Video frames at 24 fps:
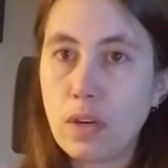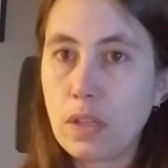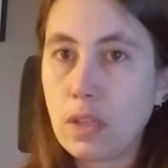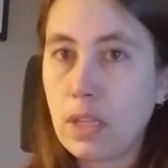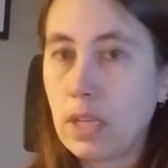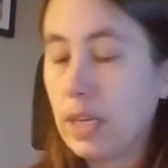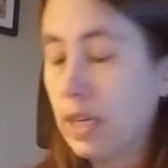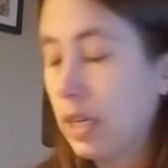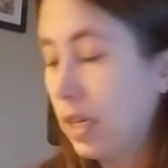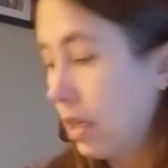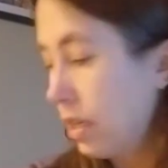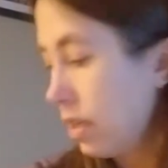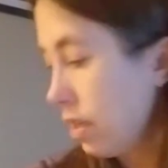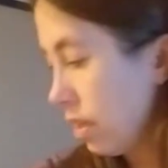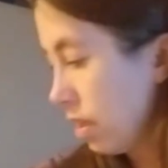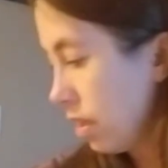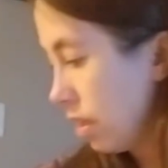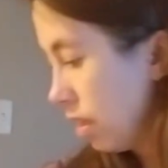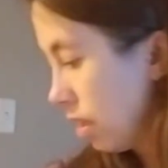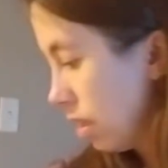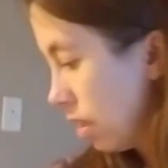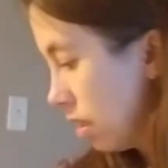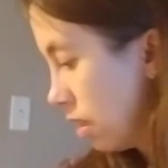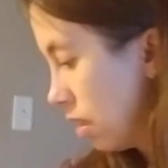the
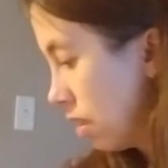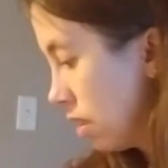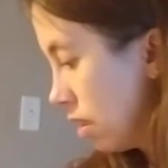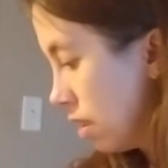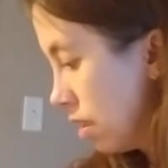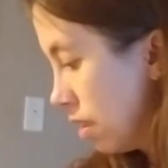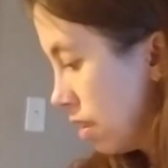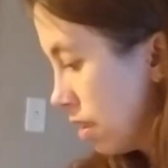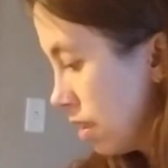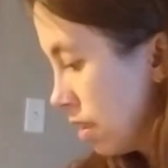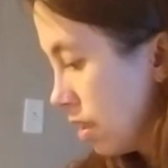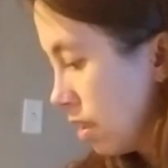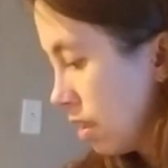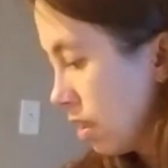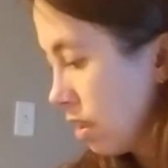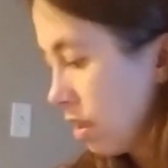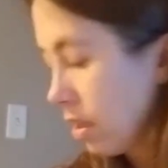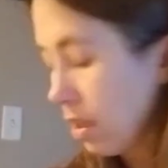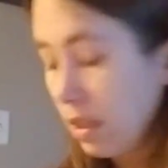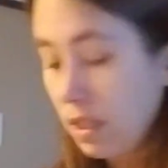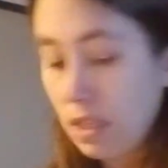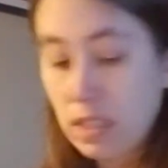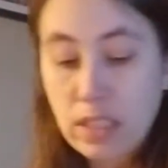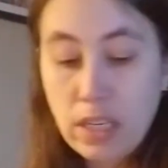
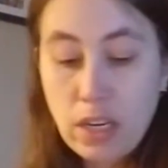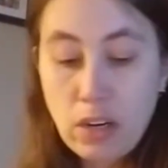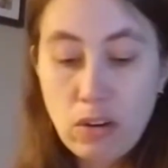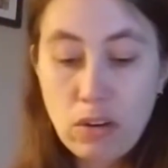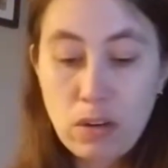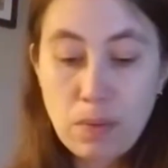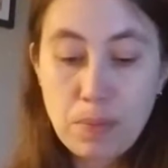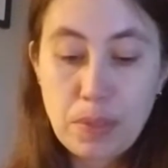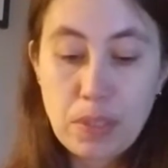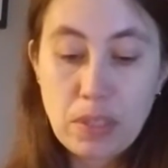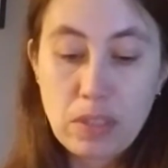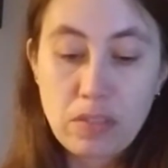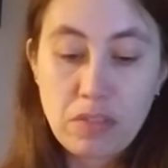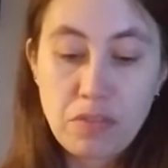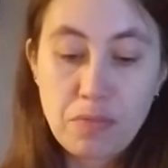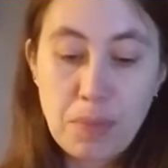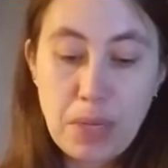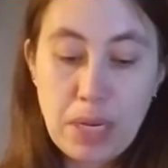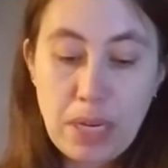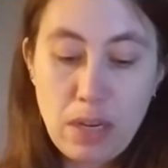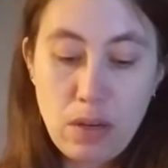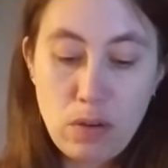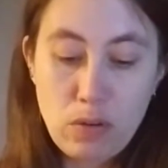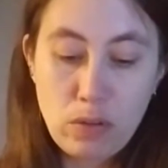entire upstairs of
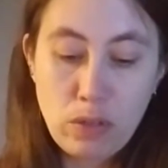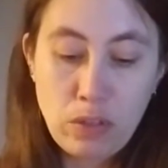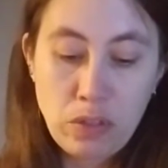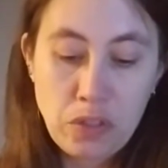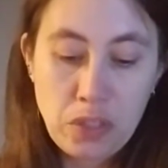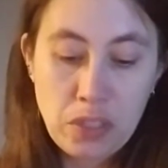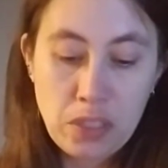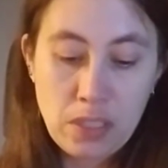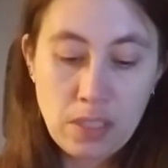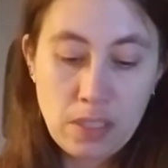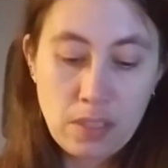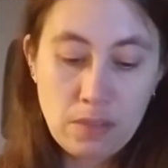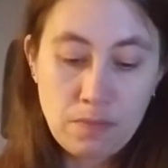my house.